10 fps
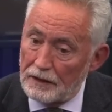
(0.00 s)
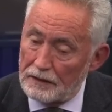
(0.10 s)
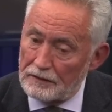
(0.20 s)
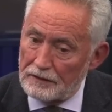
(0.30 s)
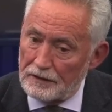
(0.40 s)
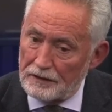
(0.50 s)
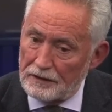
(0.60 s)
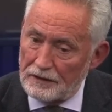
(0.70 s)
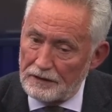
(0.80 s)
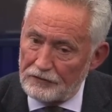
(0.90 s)
and
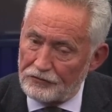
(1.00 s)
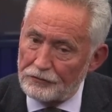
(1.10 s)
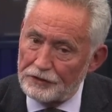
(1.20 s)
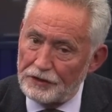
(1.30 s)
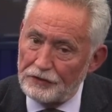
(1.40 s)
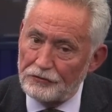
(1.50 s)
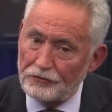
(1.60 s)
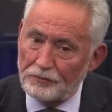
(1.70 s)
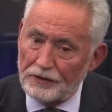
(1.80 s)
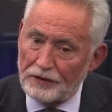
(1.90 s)
surely
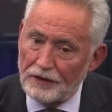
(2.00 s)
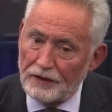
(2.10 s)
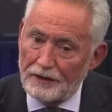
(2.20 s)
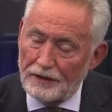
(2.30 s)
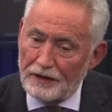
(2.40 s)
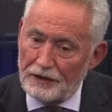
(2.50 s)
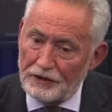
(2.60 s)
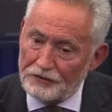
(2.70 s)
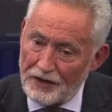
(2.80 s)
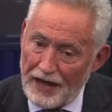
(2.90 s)

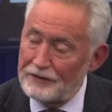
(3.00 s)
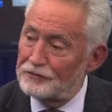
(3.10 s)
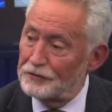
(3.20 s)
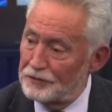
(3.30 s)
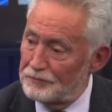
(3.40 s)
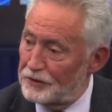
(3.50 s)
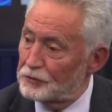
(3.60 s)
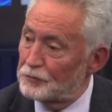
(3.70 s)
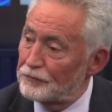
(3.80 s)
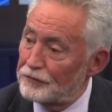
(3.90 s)
he is enhancing the
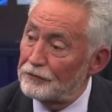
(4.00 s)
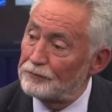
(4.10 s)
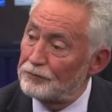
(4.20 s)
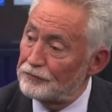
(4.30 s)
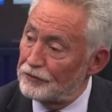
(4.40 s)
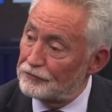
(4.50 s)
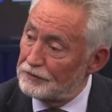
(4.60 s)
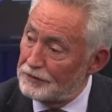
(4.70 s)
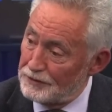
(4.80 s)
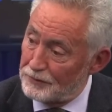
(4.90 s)
medical
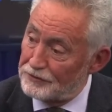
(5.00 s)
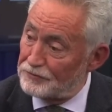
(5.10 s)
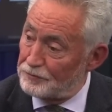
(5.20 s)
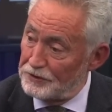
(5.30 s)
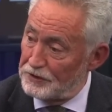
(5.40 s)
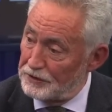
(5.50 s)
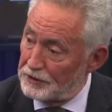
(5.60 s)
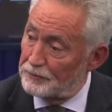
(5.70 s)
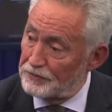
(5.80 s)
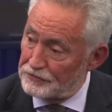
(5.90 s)
profession by
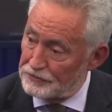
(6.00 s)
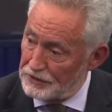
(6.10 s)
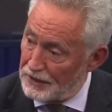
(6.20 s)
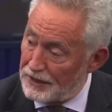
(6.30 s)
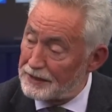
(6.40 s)
speaking up and saying,